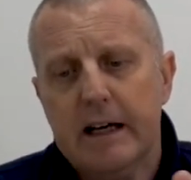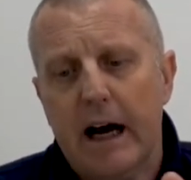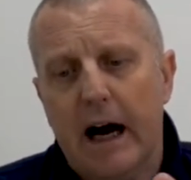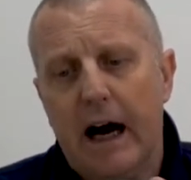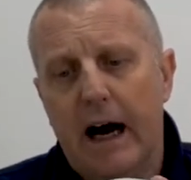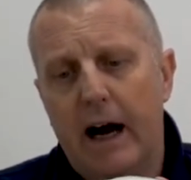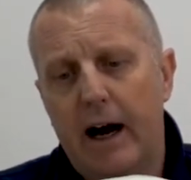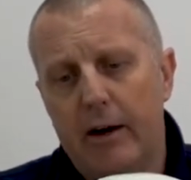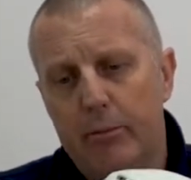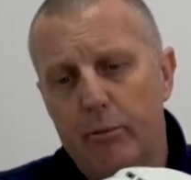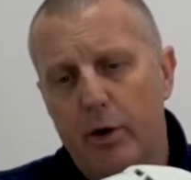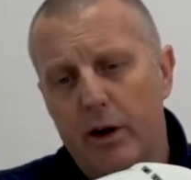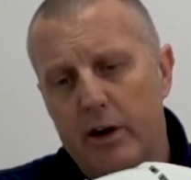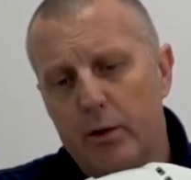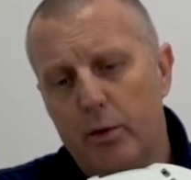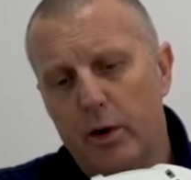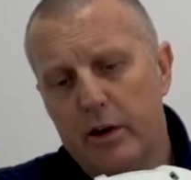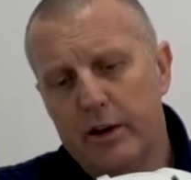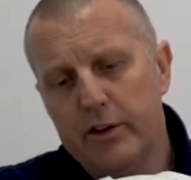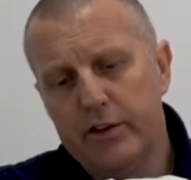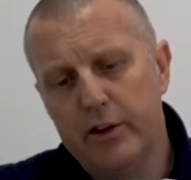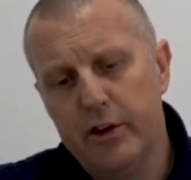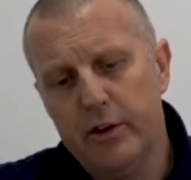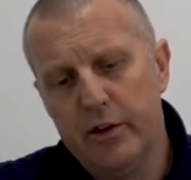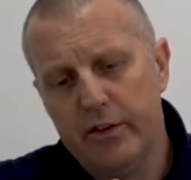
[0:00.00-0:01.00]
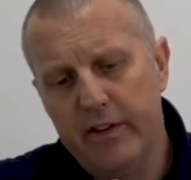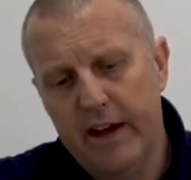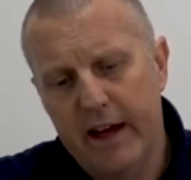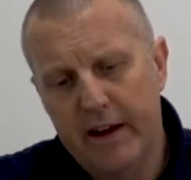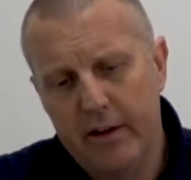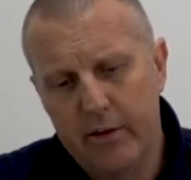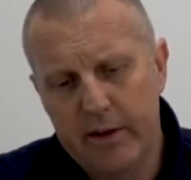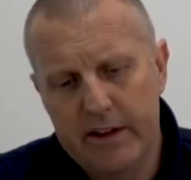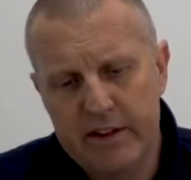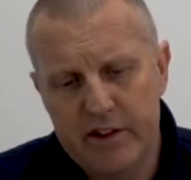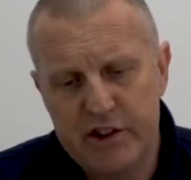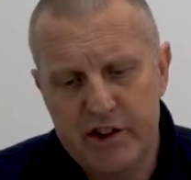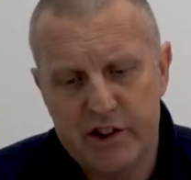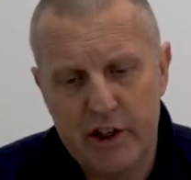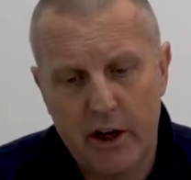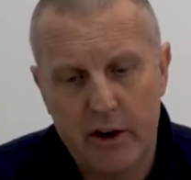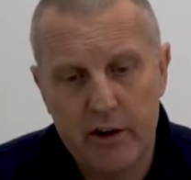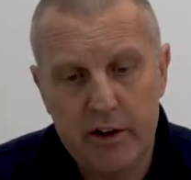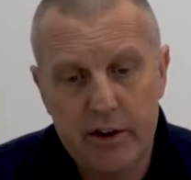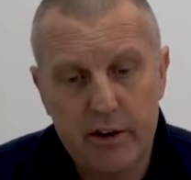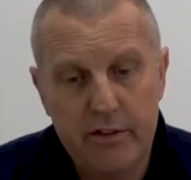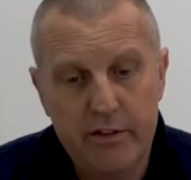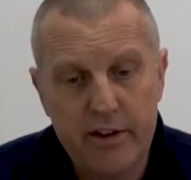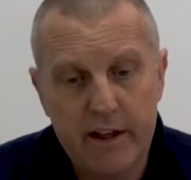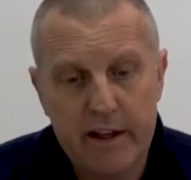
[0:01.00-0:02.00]
What I want to do now is show
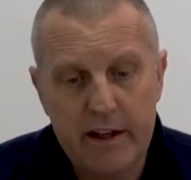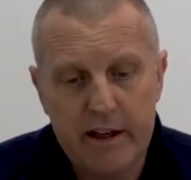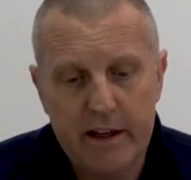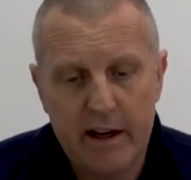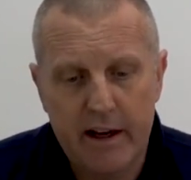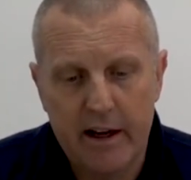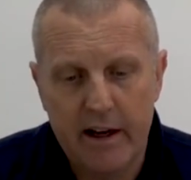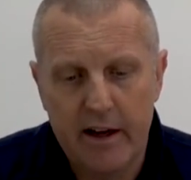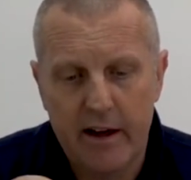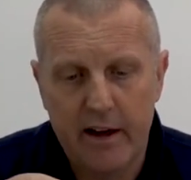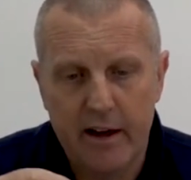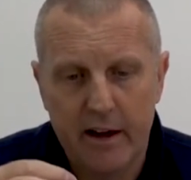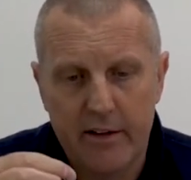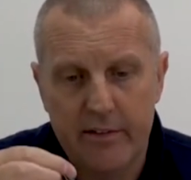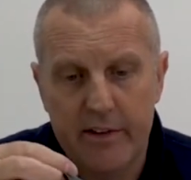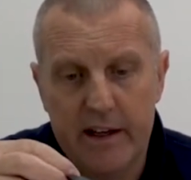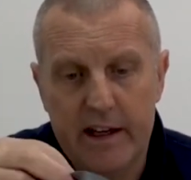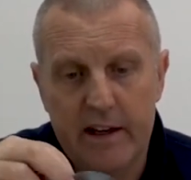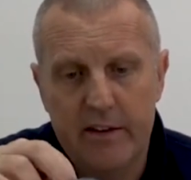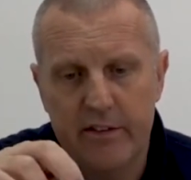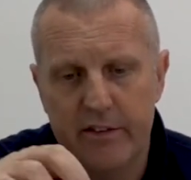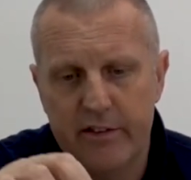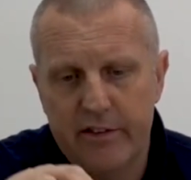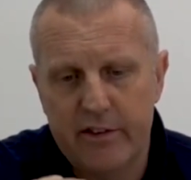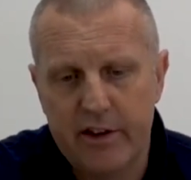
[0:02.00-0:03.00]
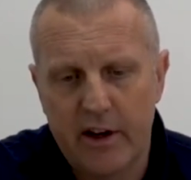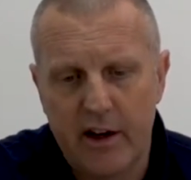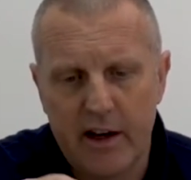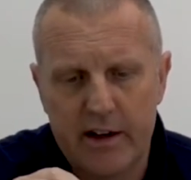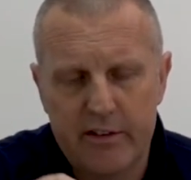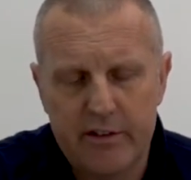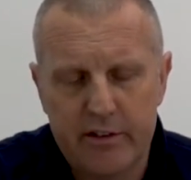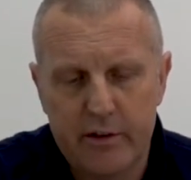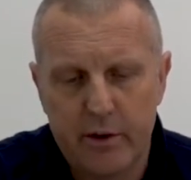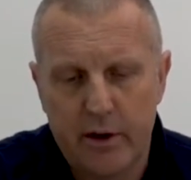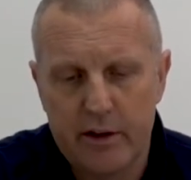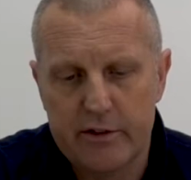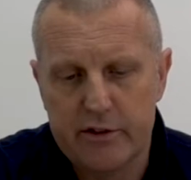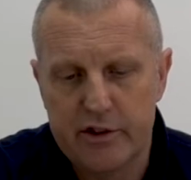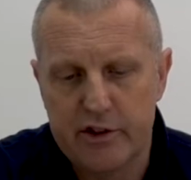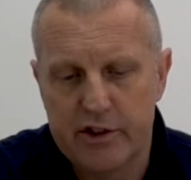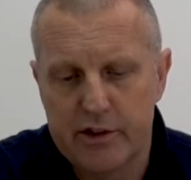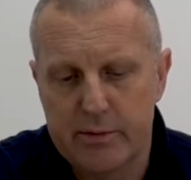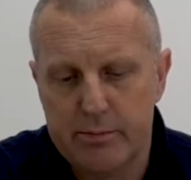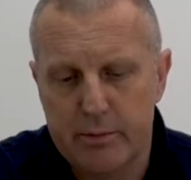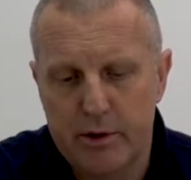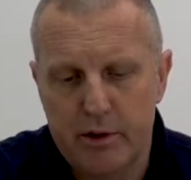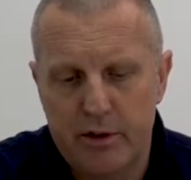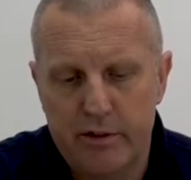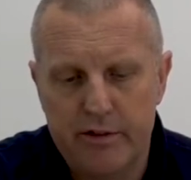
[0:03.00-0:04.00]
you the inside, so I'll
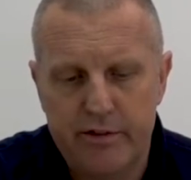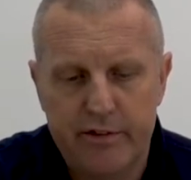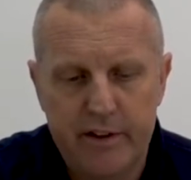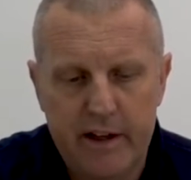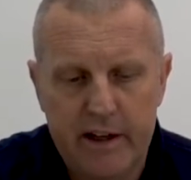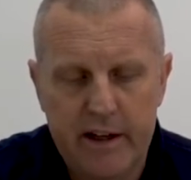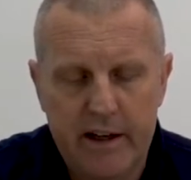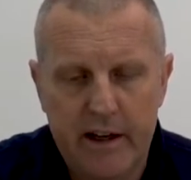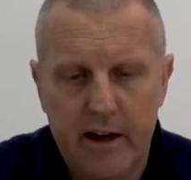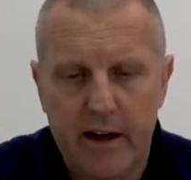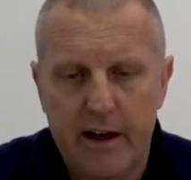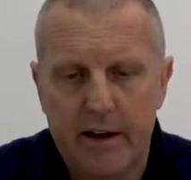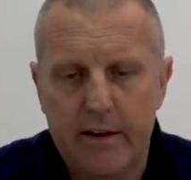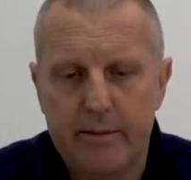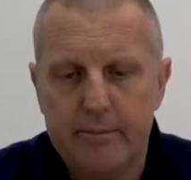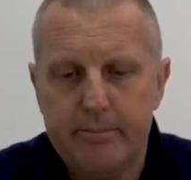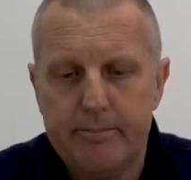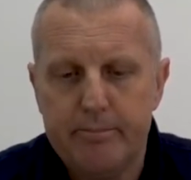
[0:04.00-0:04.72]
just move the